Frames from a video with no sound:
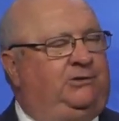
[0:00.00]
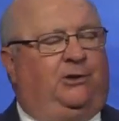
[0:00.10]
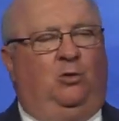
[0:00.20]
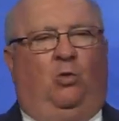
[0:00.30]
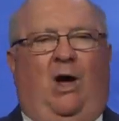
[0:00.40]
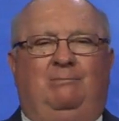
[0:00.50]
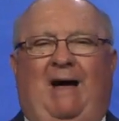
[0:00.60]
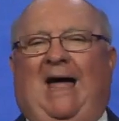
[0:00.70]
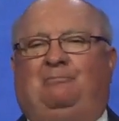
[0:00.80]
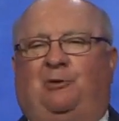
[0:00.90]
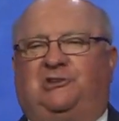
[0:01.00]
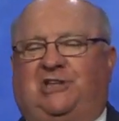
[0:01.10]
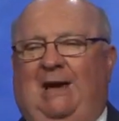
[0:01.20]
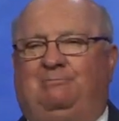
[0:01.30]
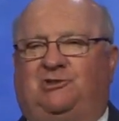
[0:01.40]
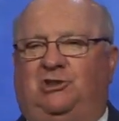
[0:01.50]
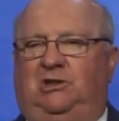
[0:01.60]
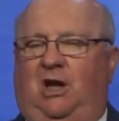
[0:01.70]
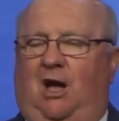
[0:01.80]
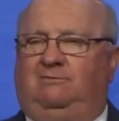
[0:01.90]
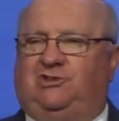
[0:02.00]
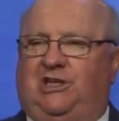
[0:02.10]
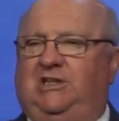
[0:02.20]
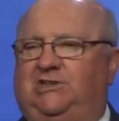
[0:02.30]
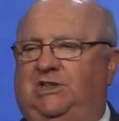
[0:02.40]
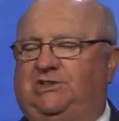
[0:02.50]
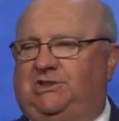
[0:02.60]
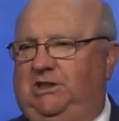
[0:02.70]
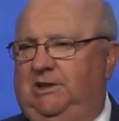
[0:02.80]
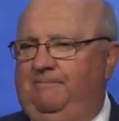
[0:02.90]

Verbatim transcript: to what my perception of Jesus